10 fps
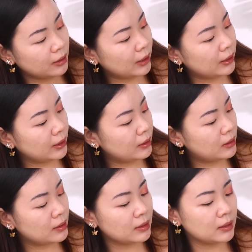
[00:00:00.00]
I think
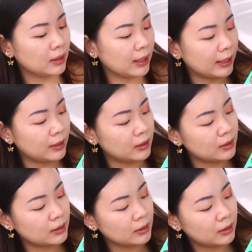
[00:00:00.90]
this is the
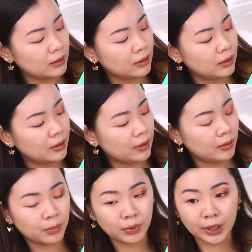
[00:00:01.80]
lightest
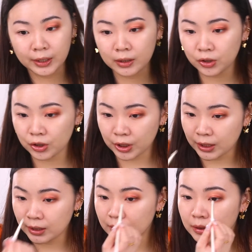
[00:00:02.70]
and brightest
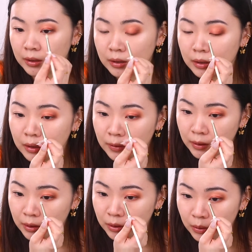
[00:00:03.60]
shade
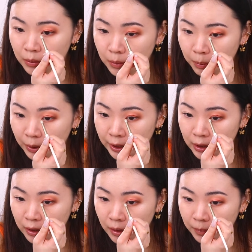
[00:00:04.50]
to
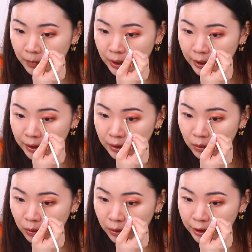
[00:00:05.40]
brighten up my inner
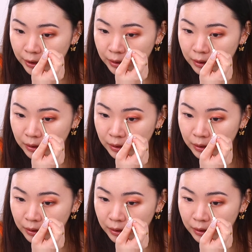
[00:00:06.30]
corner.